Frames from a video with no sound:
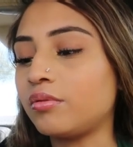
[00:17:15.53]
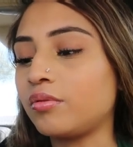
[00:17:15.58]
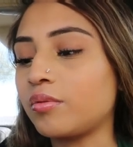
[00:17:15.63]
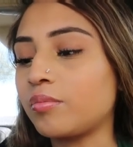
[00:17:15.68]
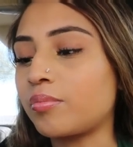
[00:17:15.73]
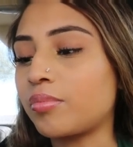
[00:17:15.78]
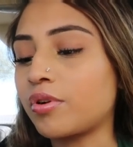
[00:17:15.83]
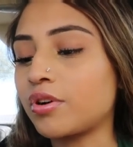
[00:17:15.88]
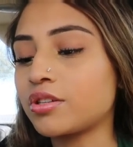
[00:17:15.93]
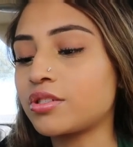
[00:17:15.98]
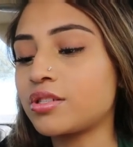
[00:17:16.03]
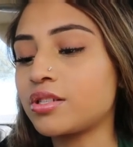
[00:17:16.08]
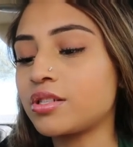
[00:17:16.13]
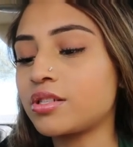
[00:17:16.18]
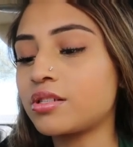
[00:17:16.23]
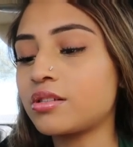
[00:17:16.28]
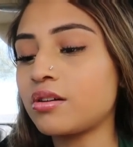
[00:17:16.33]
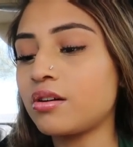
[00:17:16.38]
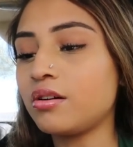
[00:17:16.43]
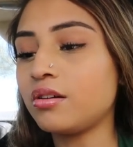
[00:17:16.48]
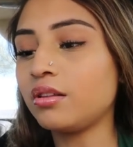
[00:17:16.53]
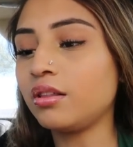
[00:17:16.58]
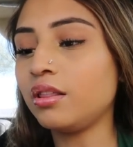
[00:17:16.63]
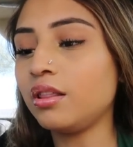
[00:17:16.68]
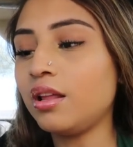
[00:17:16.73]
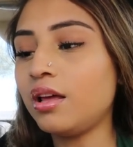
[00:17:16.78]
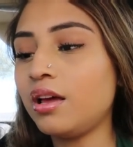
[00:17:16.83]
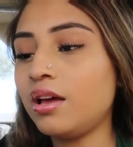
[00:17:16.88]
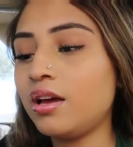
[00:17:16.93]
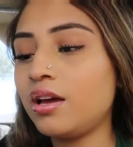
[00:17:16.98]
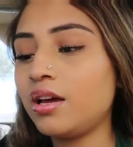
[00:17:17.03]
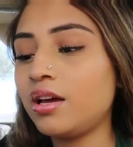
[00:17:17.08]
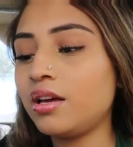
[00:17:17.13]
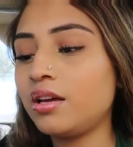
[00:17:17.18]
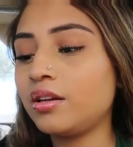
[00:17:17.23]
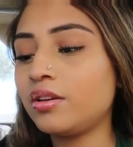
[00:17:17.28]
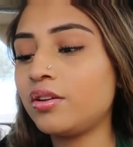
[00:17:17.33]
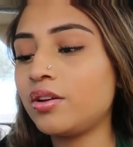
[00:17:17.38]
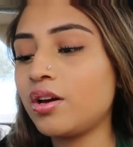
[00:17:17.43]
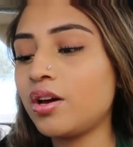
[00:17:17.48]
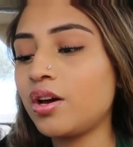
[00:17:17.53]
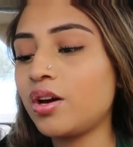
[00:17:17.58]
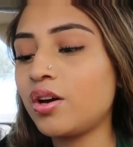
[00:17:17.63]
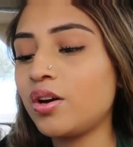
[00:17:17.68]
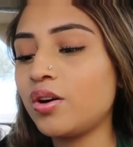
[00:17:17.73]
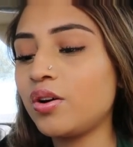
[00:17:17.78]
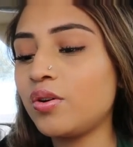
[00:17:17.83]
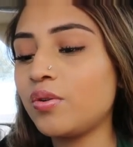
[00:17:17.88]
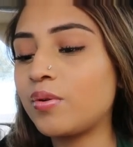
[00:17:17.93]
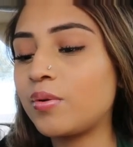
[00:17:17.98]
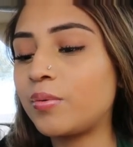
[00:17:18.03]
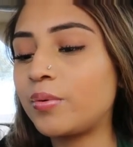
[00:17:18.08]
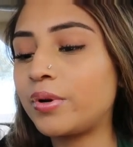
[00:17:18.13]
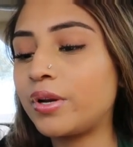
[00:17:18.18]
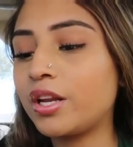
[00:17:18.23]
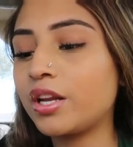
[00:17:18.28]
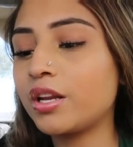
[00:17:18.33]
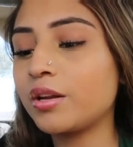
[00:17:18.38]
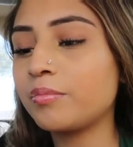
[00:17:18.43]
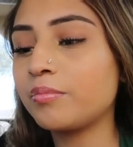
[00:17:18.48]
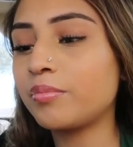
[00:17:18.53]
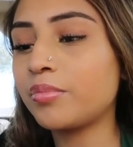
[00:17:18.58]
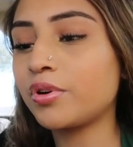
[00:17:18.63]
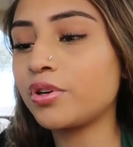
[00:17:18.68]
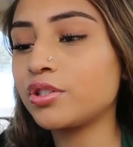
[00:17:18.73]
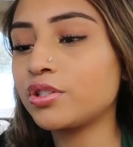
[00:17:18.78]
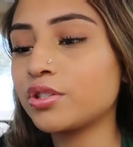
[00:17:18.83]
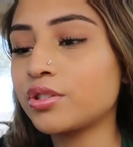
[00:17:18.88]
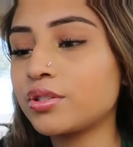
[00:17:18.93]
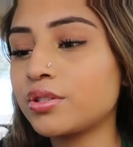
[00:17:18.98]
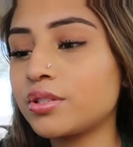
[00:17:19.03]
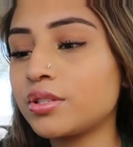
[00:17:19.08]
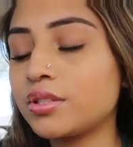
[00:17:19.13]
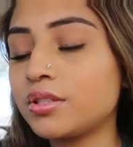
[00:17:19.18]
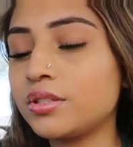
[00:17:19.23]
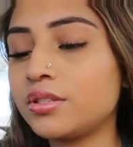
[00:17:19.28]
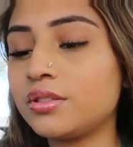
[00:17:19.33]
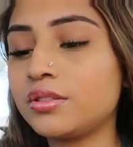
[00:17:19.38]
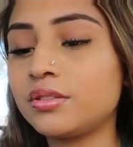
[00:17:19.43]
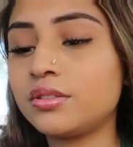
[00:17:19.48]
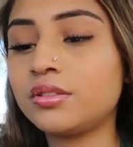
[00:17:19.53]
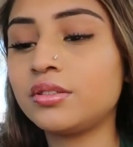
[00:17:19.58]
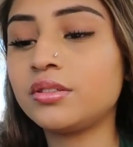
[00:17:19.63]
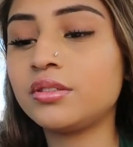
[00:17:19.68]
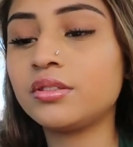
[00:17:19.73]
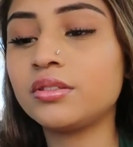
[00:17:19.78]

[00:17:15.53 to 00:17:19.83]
When purchased online. No, I want it in person.